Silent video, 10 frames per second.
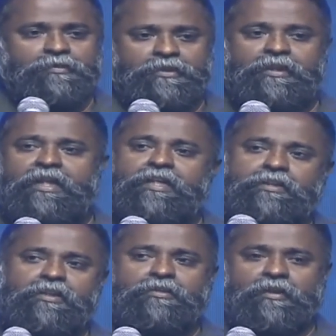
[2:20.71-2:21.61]
She liked
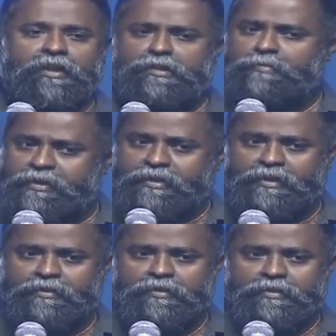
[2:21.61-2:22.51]
it and immediately
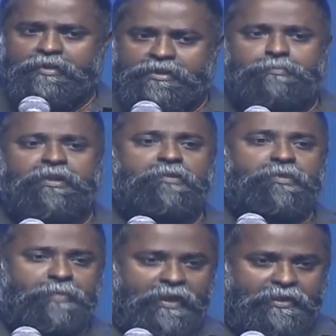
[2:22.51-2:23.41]
she became a
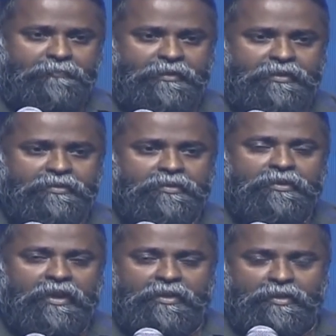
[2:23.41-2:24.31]
part of it.
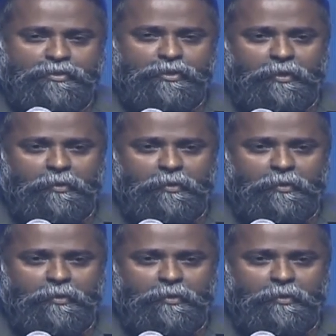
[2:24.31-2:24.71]
And also